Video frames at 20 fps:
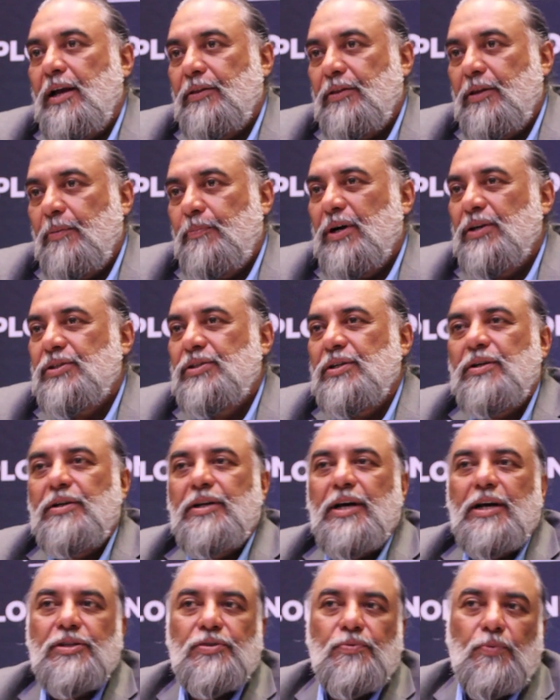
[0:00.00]
The
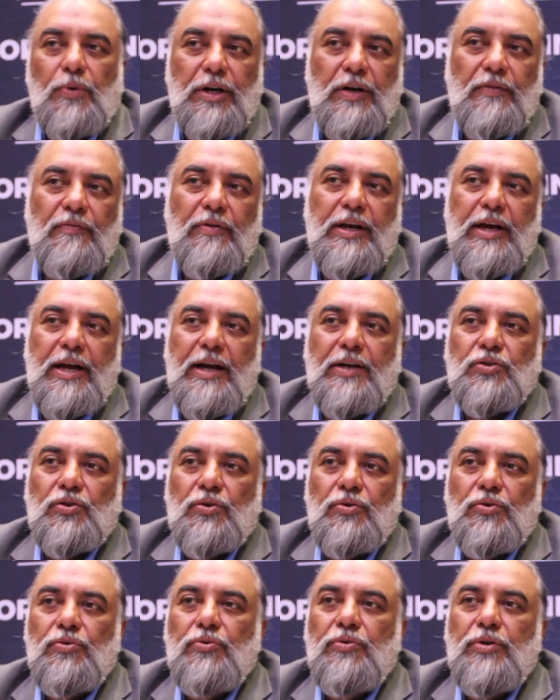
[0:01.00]
person does whatever he has
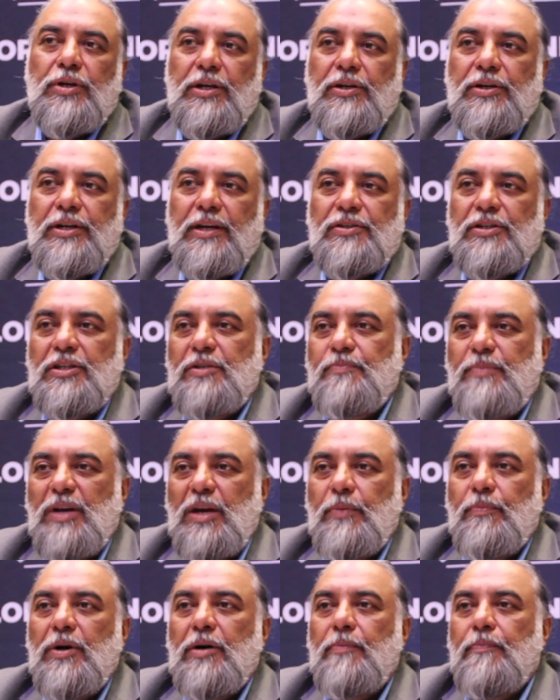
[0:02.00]
to do, he takes his
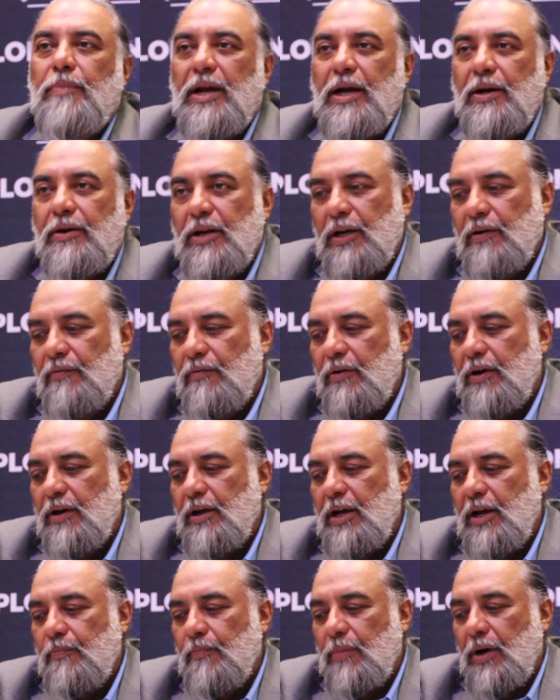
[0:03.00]
payment, but I deliver
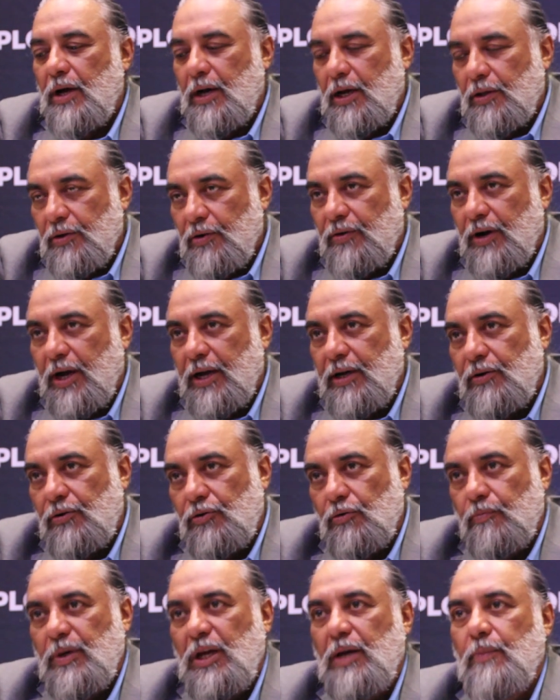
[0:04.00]
him another ride
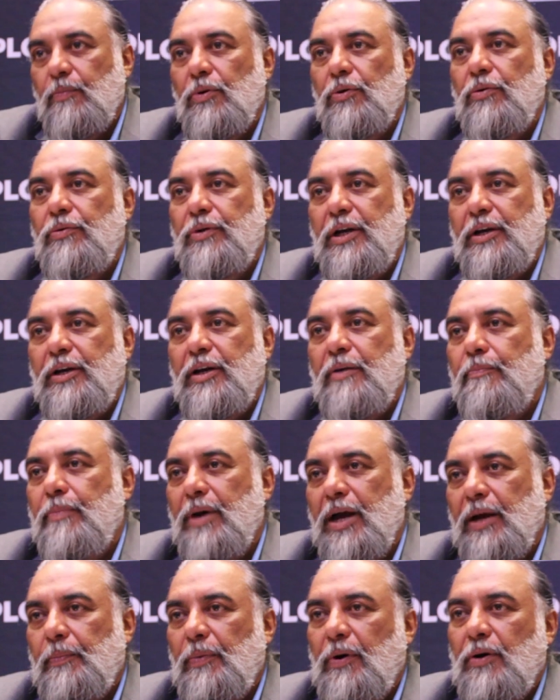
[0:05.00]
to be able to take him
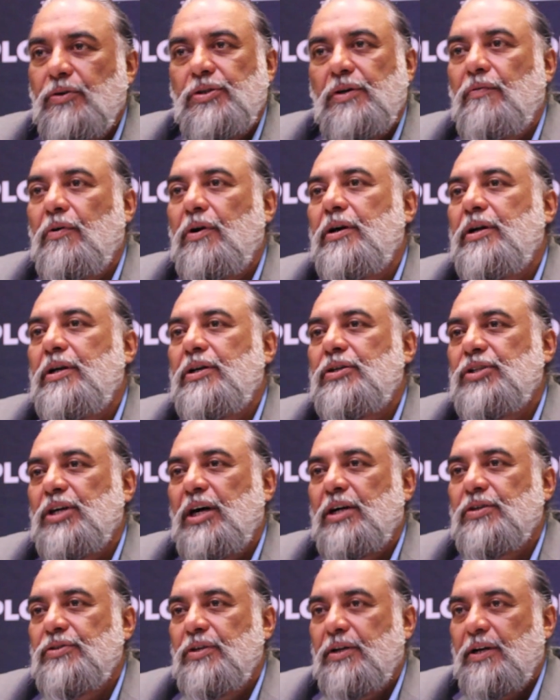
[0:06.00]
back because I've already
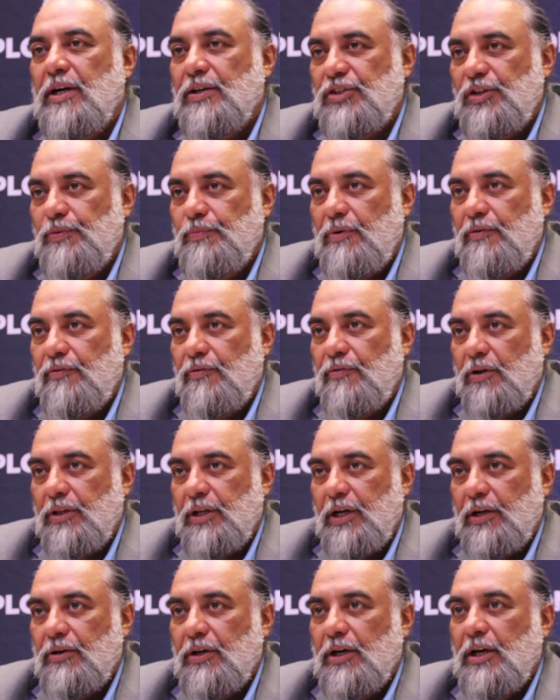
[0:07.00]
charged the customer for
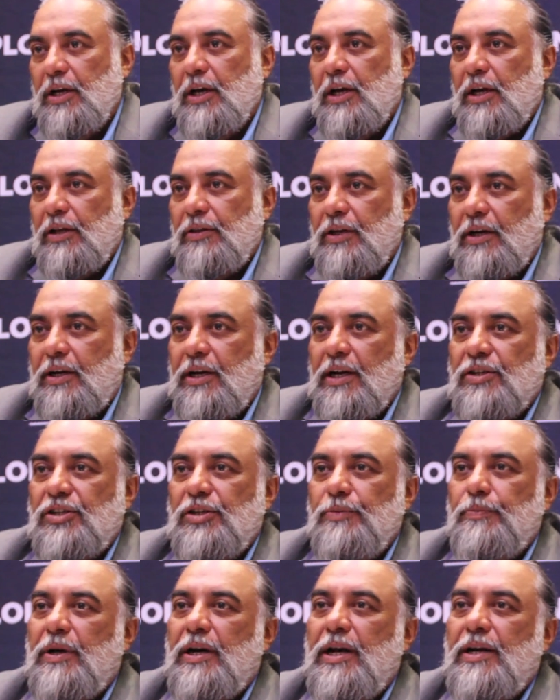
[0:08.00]
that. The
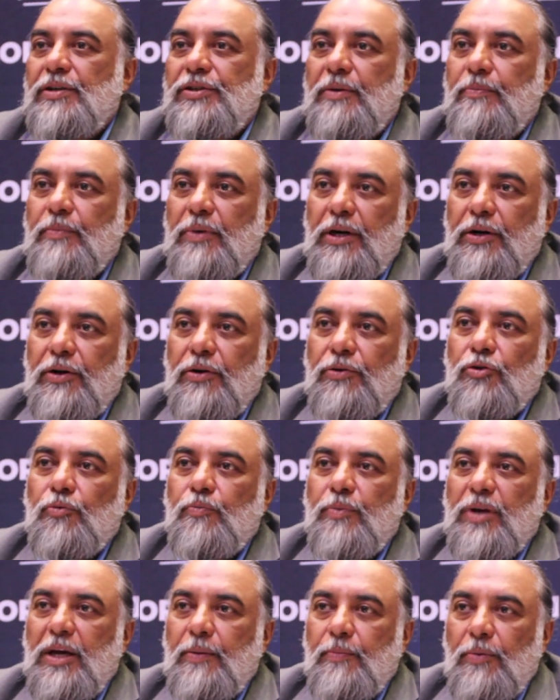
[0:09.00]
customer has the ability to
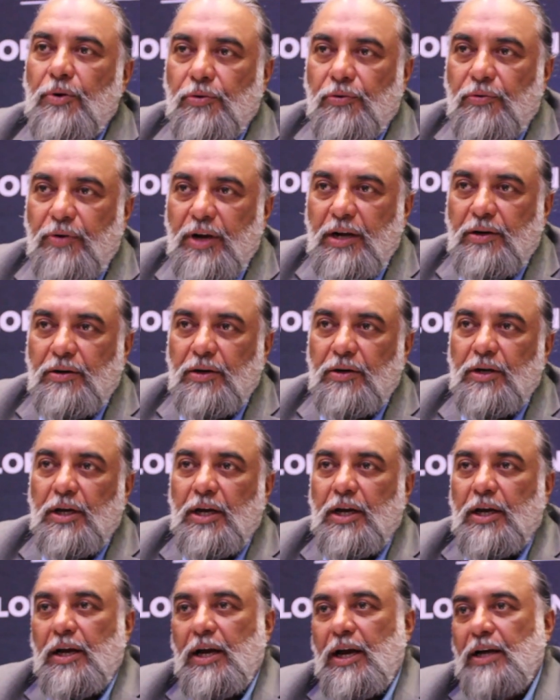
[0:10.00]
be able to rate it,
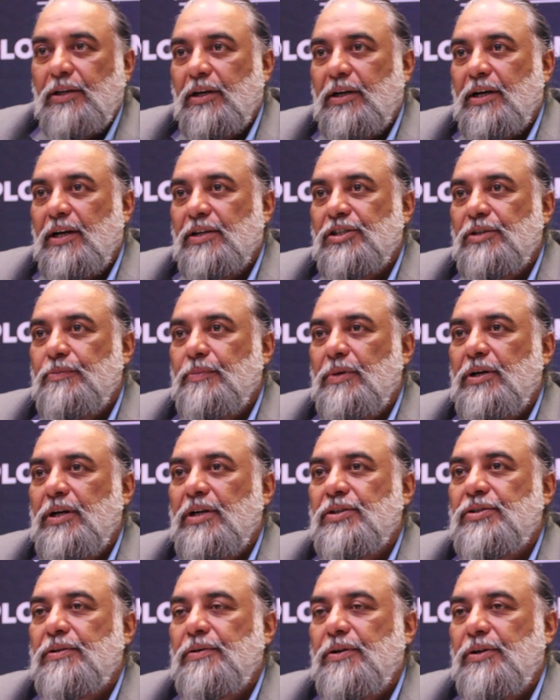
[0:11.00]
and the customer
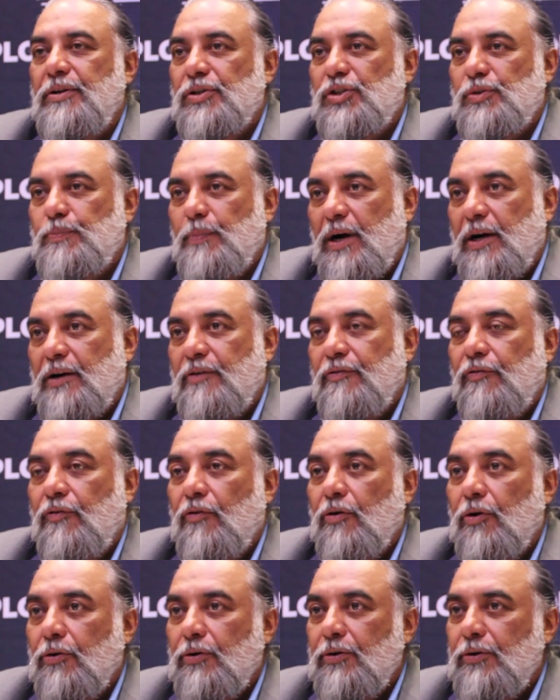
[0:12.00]
doesn't need a
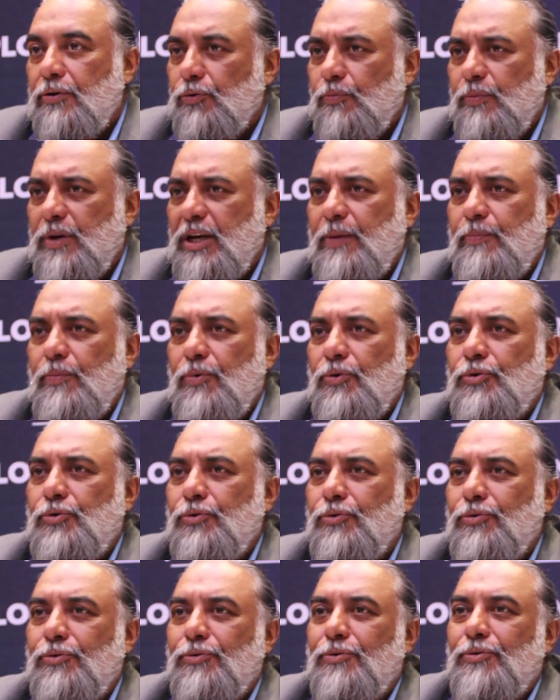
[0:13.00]
smartphone to be able
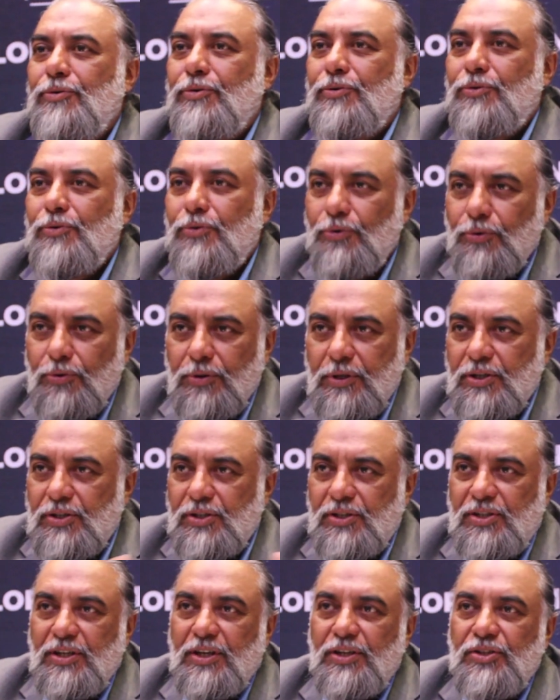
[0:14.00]
to do this
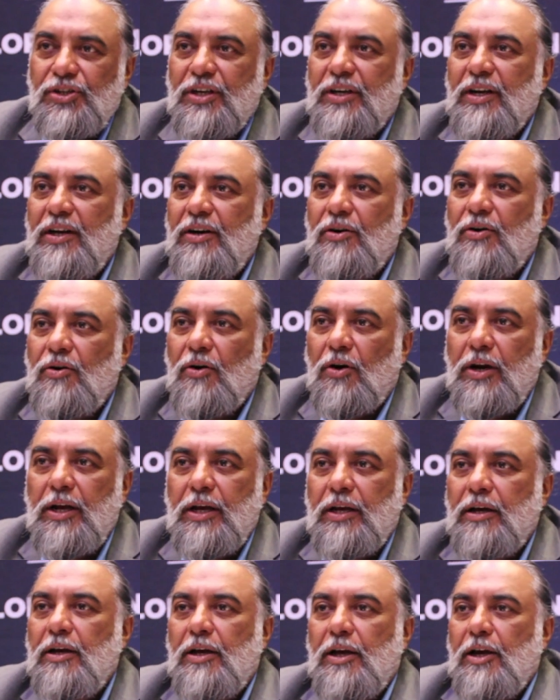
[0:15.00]
searching and calling,